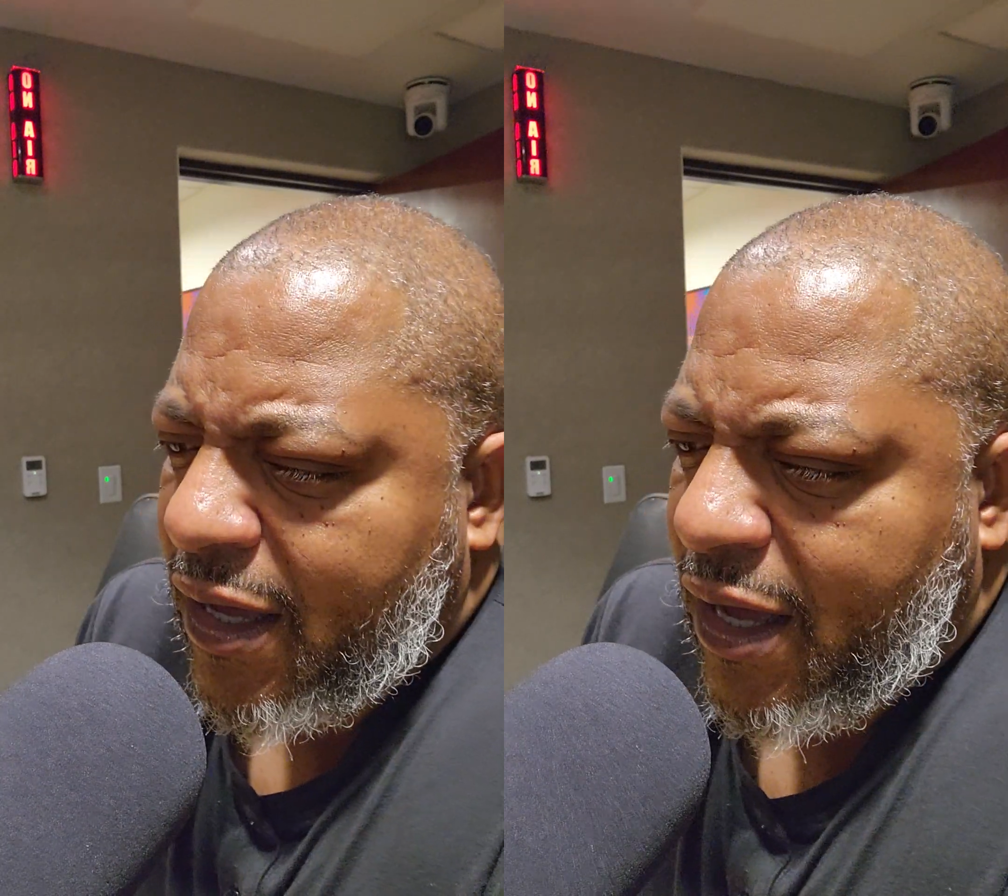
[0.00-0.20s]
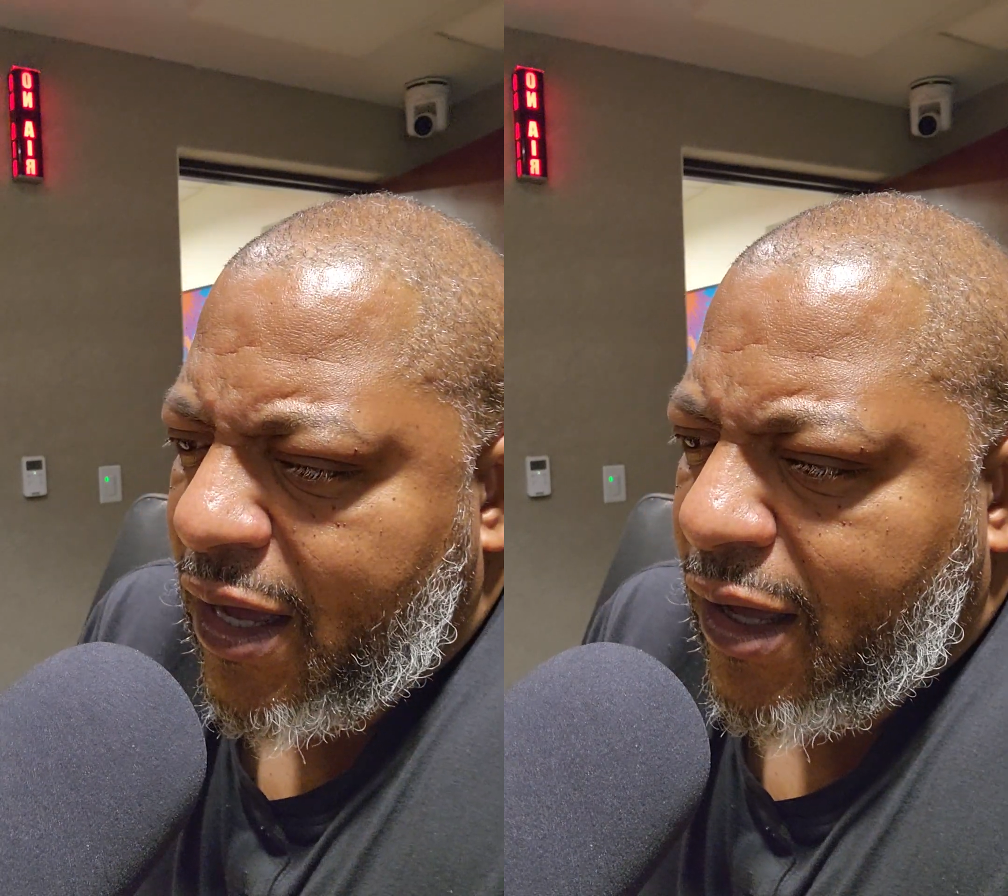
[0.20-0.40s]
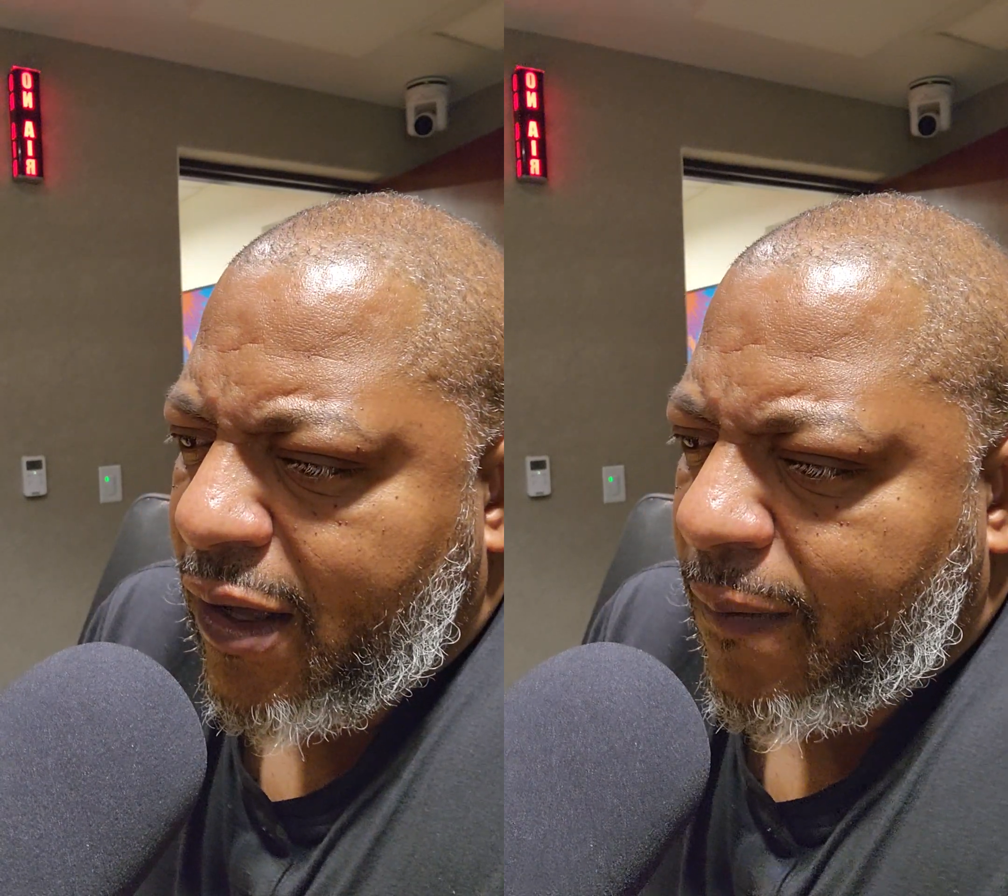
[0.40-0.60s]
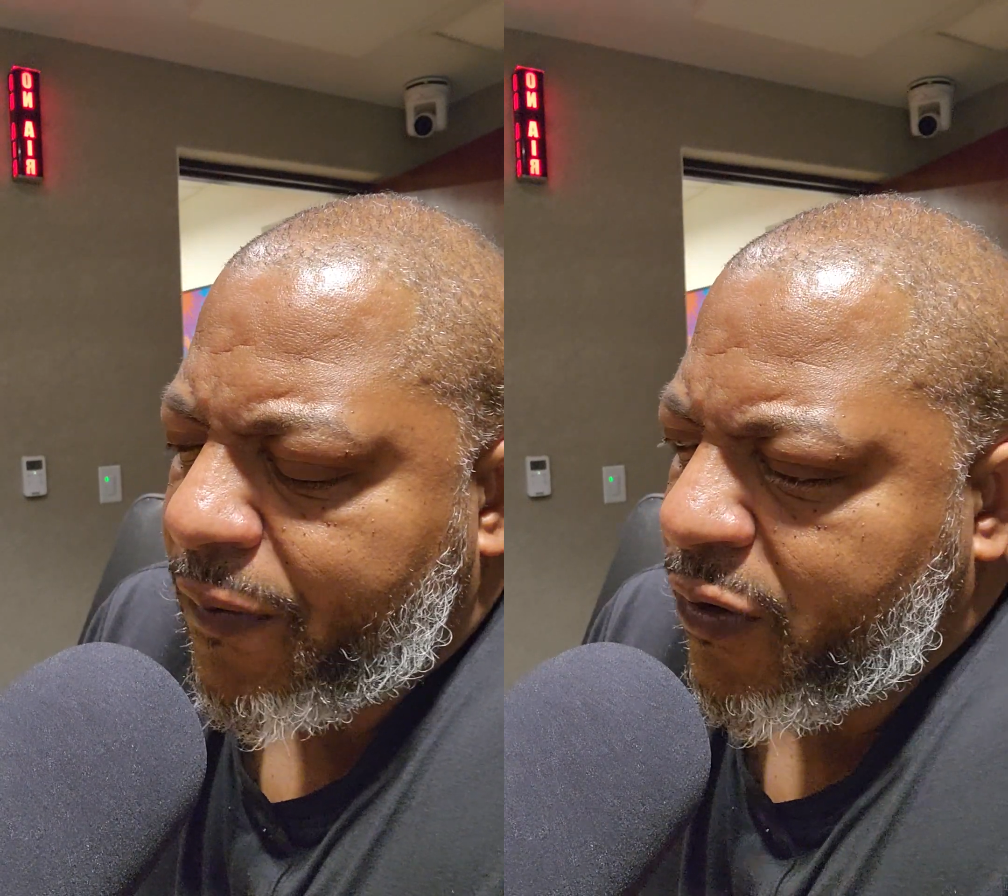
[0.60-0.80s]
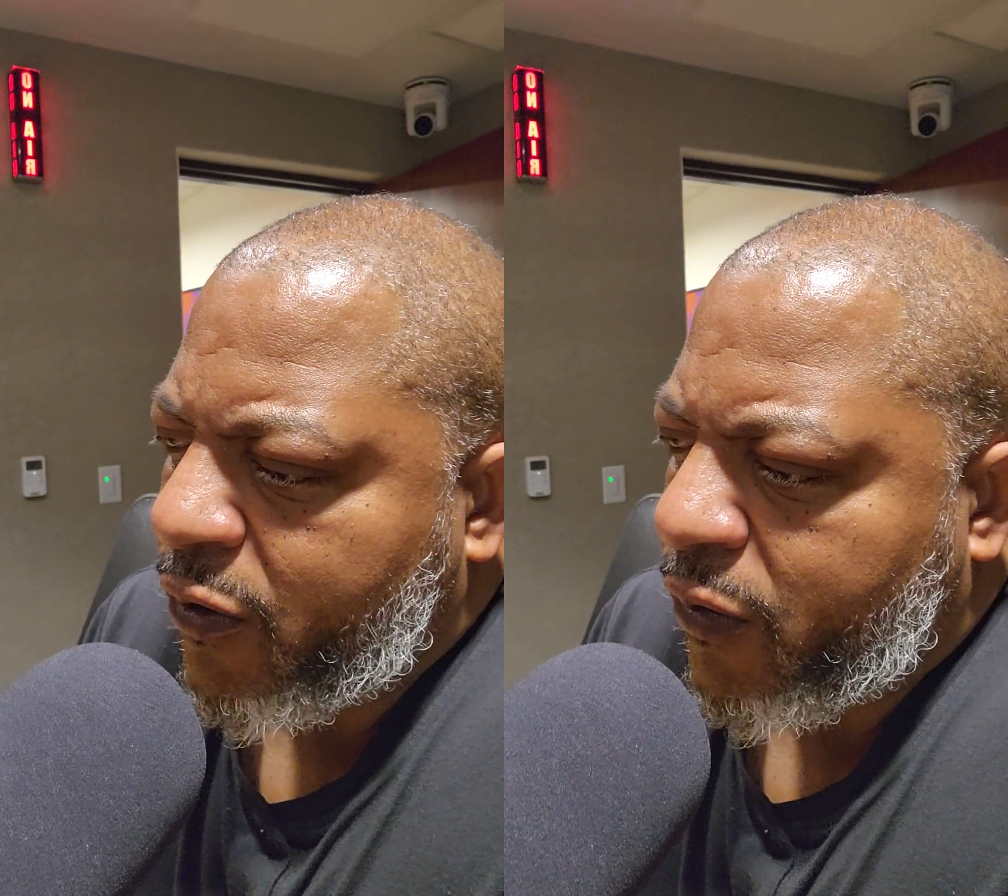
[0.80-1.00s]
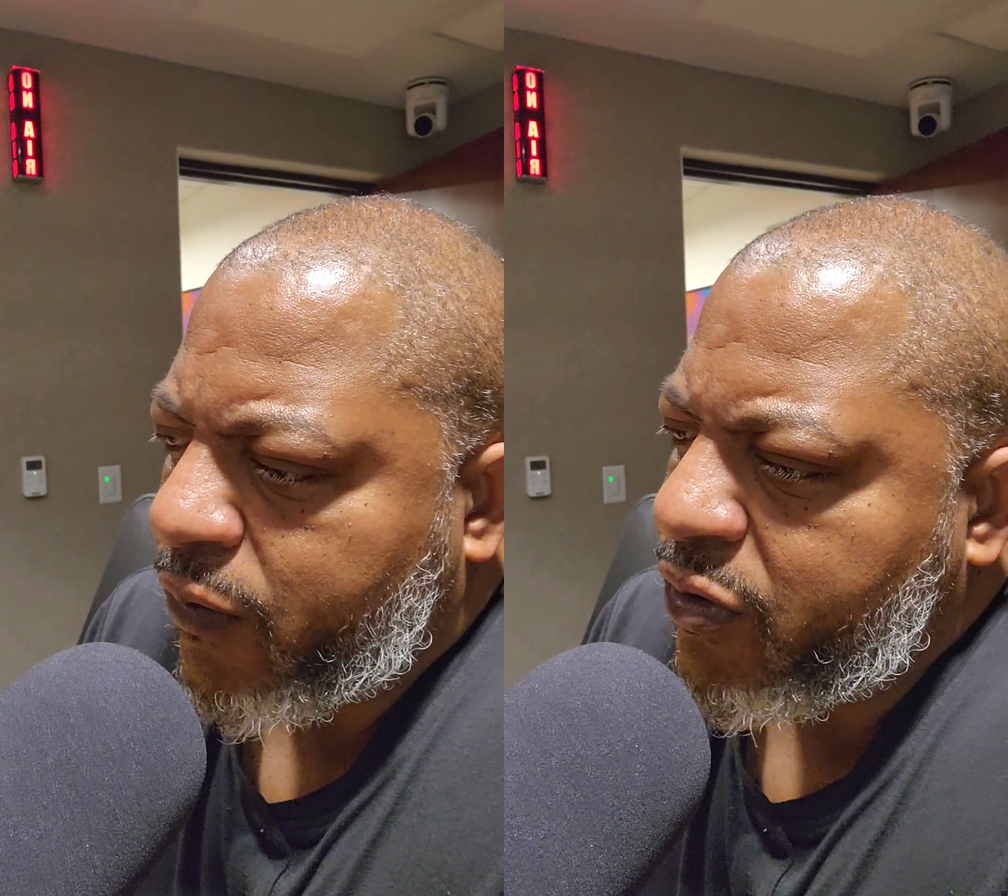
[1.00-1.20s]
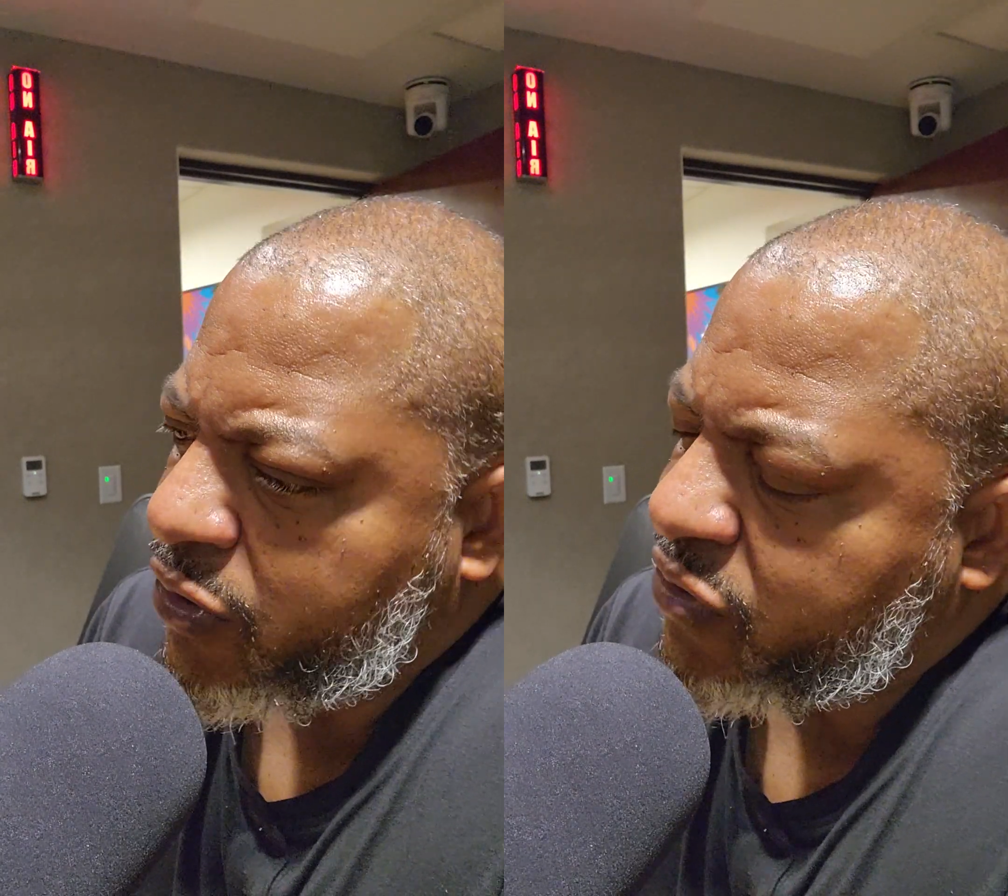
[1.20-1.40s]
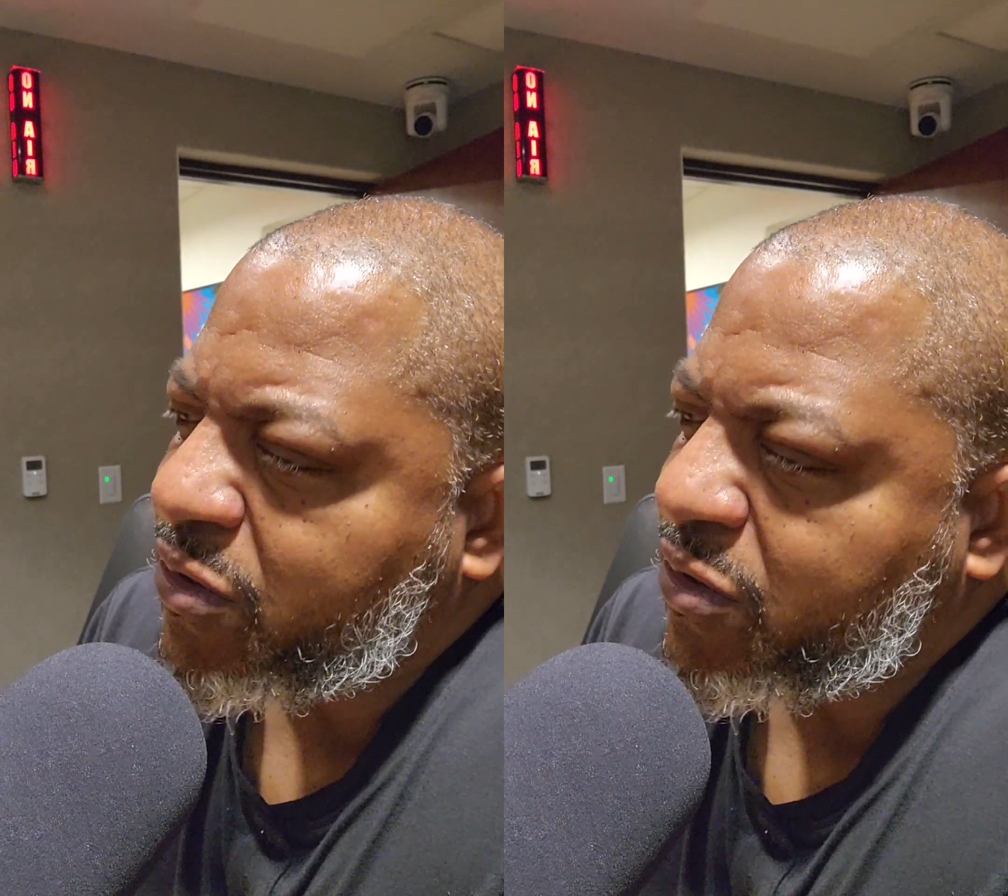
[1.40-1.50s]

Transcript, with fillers: uh, you know used